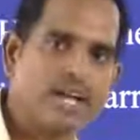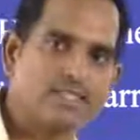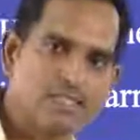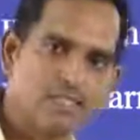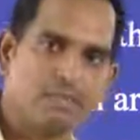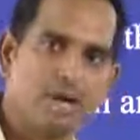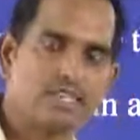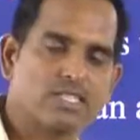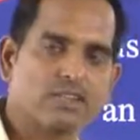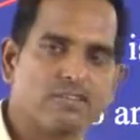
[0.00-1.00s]
to access
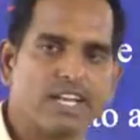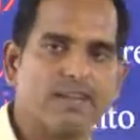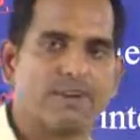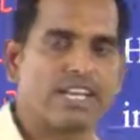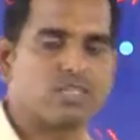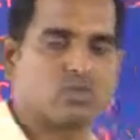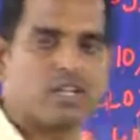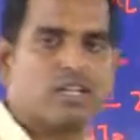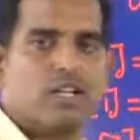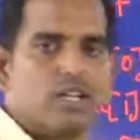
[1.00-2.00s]
marks of n-1.
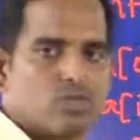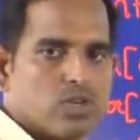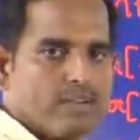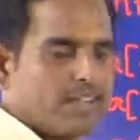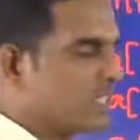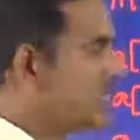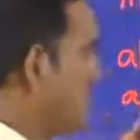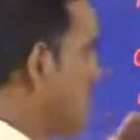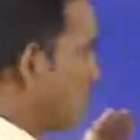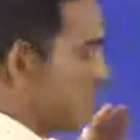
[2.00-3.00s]
So I can
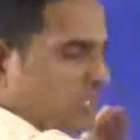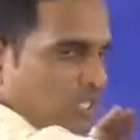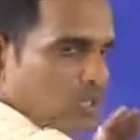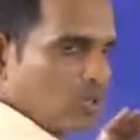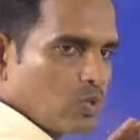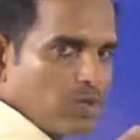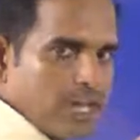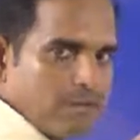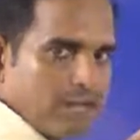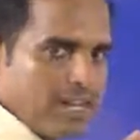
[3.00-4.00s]
start from 0 to
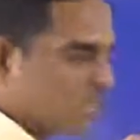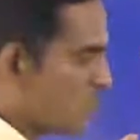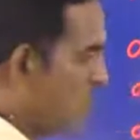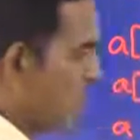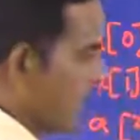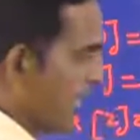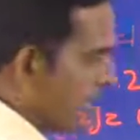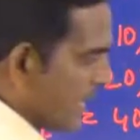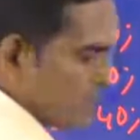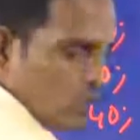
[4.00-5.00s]
n-1 and
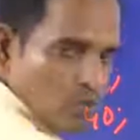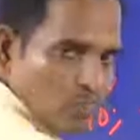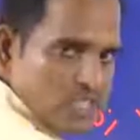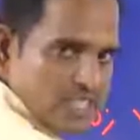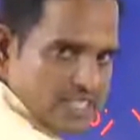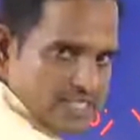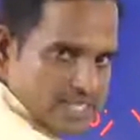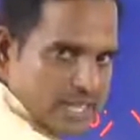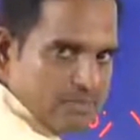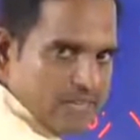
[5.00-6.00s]
I can group this
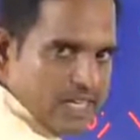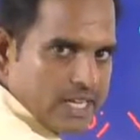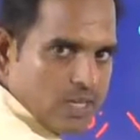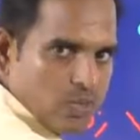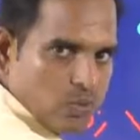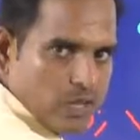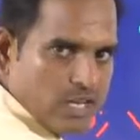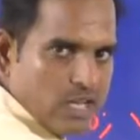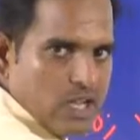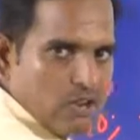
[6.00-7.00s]
same thing into
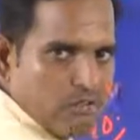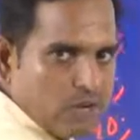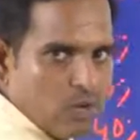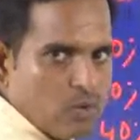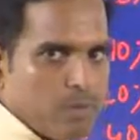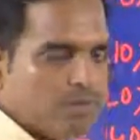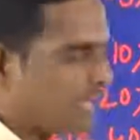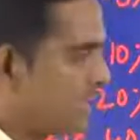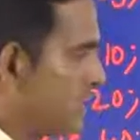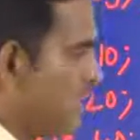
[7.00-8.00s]
one for loop.
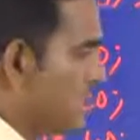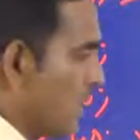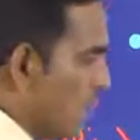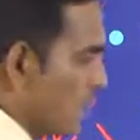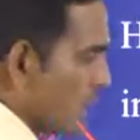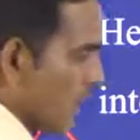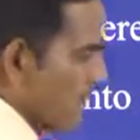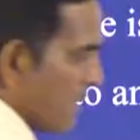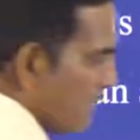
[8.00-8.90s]
This is how you can